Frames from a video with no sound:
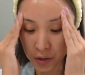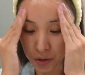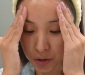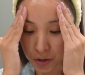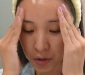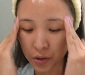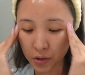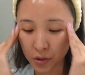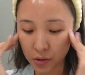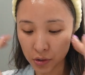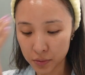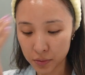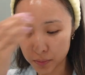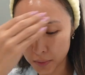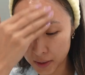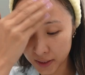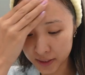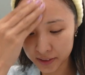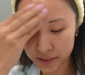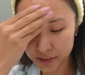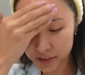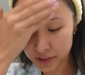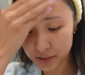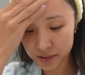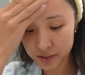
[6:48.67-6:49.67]
know Good
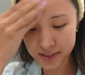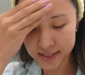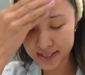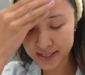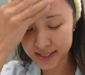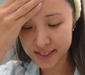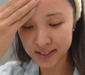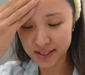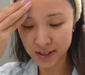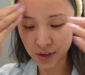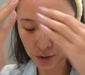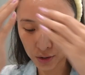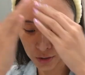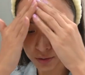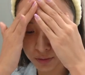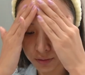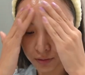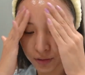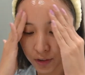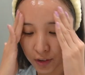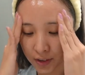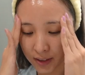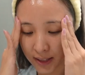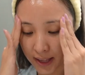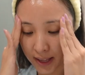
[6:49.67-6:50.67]
Molecules is known
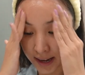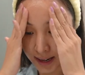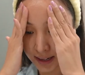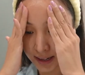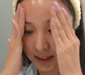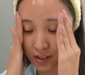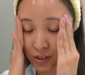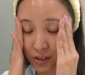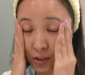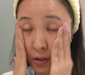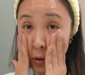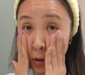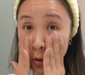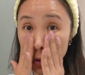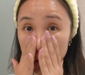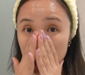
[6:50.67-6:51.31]
for, like, you know,